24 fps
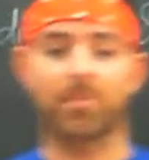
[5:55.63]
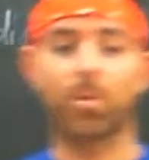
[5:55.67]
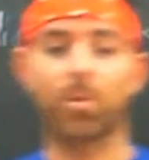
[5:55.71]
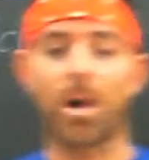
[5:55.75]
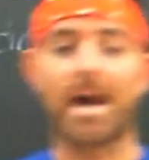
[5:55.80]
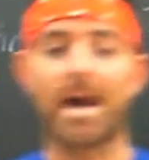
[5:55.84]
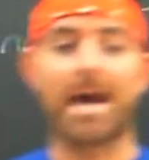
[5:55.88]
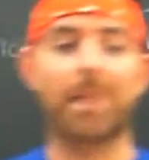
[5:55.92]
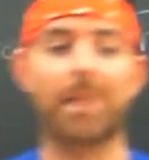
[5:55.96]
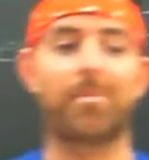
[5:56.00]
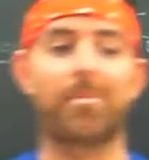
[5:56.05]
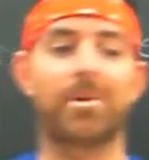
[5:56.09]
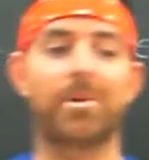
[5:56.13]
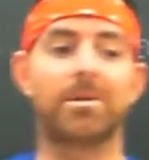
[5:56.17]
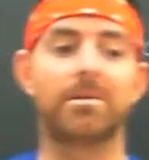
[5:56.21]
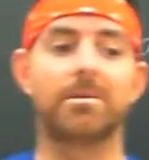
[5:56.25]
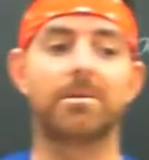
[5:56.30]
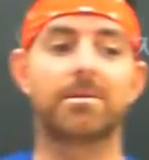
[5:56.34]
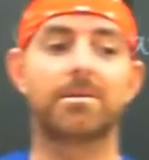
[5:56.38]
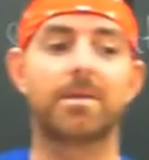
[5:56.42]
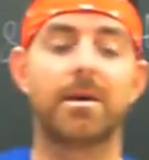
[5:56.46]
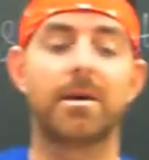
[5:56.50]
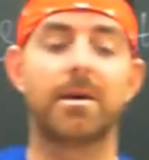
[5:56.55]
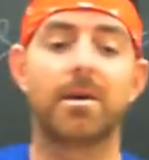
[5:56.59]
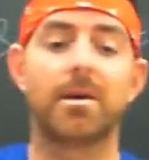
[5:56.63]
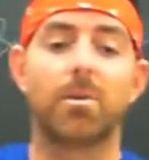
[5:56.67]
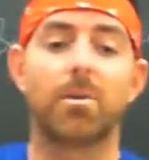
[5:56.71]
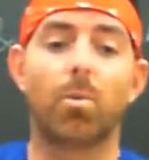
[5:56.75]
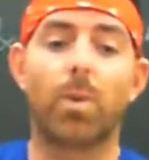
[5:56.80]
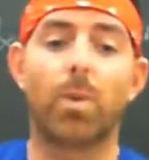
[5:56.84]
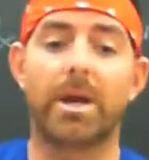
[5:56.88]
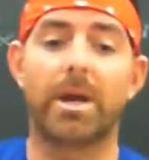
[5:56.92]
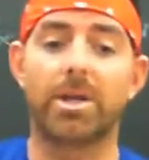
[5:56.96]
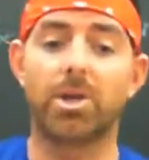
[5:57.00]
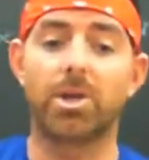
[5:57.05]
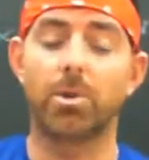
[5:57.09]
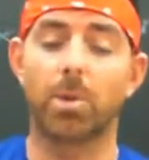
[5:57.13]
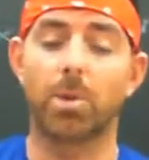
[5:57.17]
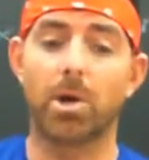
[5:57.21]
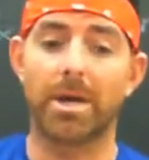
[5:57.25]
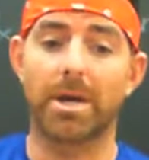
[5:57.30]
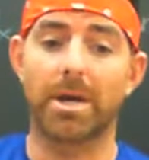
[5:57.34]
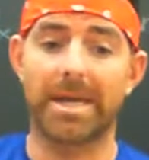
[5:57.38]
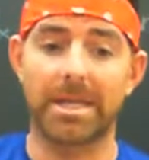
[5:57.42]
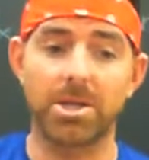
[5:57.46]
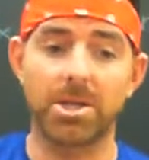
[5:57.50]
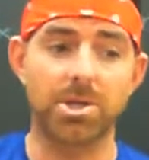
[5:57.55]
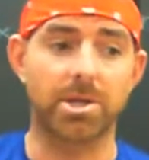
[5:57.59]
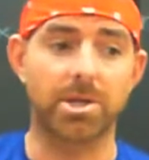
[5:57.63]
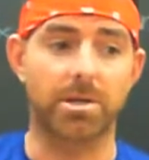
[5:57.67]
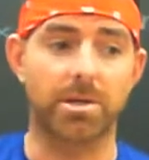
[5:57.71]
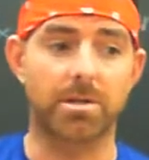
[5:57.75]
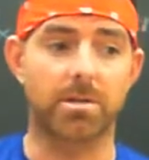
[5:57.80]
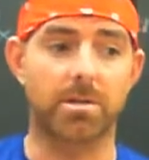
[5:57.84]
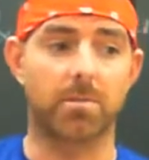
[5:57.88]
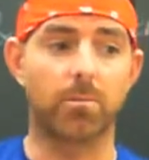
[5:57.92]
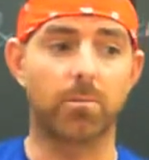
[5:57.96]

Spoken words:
What happens when you are injured?